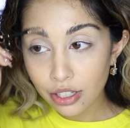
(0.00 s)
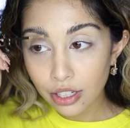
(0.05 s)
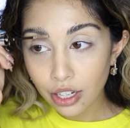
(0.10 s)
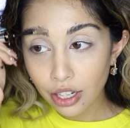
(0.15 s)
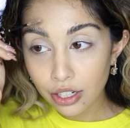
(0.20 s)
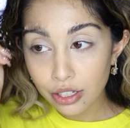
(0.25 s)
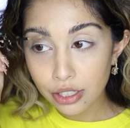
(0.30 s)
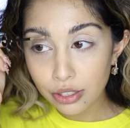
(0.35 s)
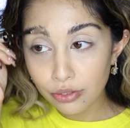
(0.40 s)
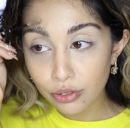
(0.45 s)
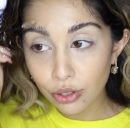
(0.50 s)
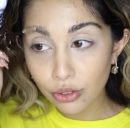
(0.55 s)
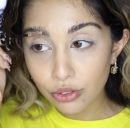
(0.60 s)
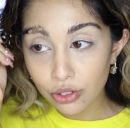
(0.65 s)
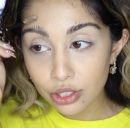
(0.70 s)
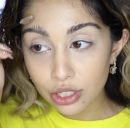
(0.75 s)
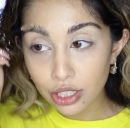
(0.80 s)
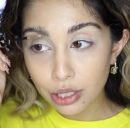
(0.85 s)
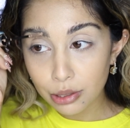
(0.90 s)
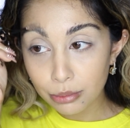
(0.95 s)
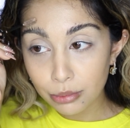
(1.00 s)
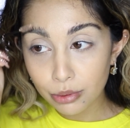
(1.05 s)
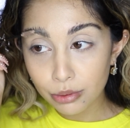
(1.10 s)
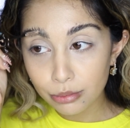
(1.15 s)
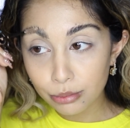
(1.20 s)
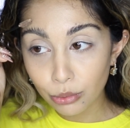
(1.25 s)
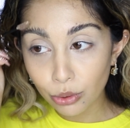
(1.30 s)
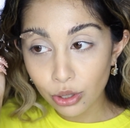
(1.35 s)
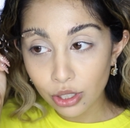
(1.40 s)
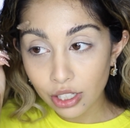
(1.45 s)
I don't even know if there's any
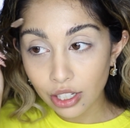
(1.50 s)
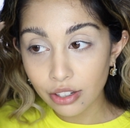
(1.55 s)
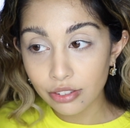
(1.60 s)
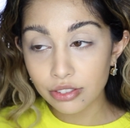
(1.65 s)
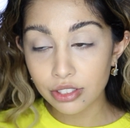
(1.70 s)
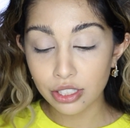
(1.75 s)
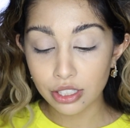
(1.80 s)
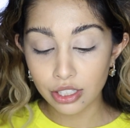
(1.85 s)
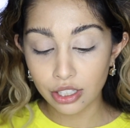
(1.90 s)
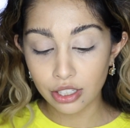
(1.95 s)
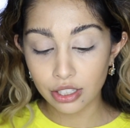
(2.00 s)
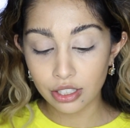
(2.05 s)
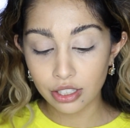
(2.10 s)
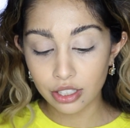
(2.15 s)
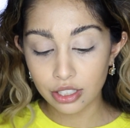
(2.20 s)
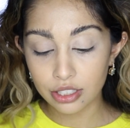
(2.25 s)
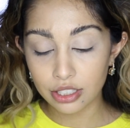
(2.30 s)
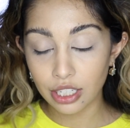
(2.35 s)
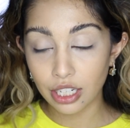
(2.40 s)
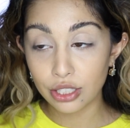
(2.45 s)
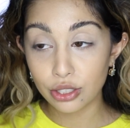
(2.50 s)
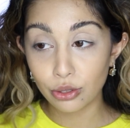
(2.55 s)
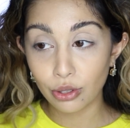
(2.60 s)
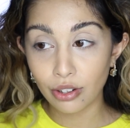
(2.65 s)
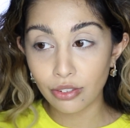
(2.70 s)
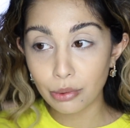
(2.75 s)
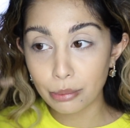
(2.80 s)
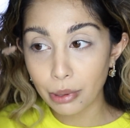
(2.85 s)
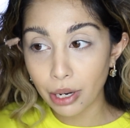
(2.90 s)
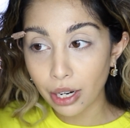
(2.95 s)
more left in here because I do have
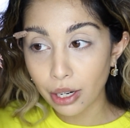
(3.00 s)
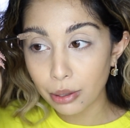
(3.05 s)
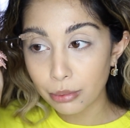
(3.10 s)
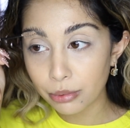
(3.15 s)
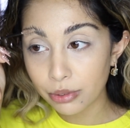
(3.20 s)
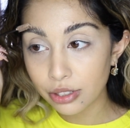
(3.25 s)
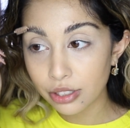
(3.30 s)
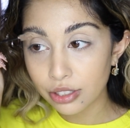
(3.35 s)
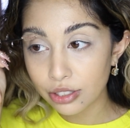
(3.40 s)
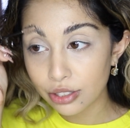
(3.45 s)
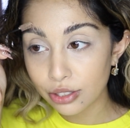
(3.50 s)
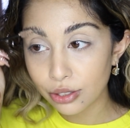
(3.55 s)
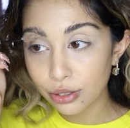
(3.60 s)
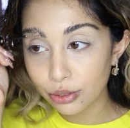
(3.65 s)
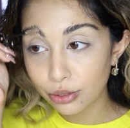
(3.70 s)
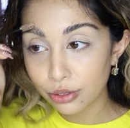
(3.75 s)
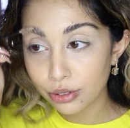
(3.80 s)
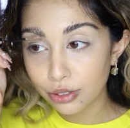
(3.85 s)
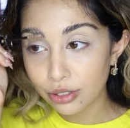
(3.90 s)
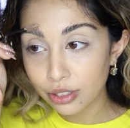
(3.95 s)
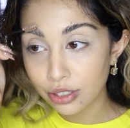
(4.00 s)
a backup of this too.